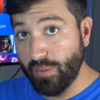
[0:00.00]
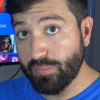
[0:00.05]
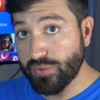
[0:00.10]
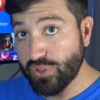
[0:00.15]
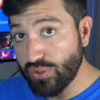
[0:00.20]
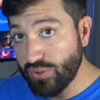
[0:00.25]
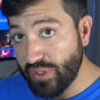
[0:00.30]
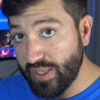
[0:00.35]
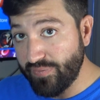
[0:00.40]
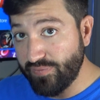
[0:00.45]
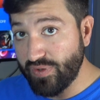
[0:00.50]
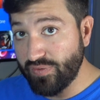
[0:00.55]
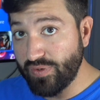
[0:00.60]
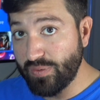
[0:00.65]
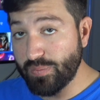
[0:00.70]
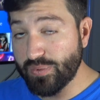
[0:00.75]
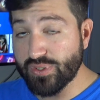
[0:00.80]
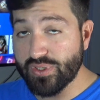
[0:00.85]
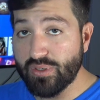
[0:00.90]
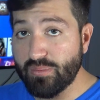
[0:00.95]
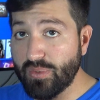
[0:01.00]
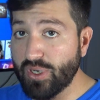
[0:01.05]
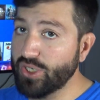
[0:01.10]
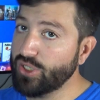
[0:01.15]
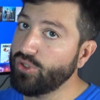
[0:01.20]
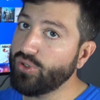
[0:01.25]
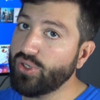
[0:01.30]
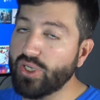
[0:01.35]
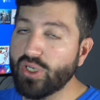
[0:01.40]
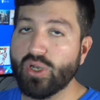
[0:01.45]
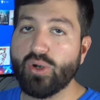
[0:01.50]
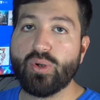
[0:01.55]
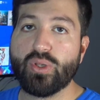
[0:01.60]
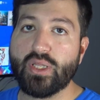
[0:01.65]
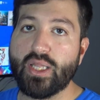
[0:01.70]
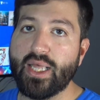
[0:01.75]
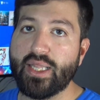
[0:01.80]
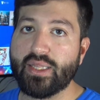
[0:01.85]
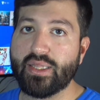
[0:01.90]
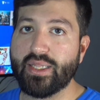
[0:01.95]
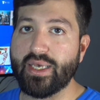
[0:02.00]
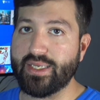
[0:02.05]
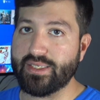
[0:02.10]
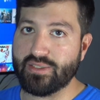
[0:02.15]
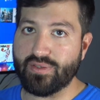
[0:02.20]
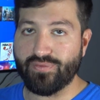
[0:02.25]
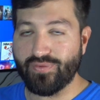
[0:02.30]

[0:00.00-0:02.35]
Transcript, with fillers: up to that 50% mark. You can go a lot less.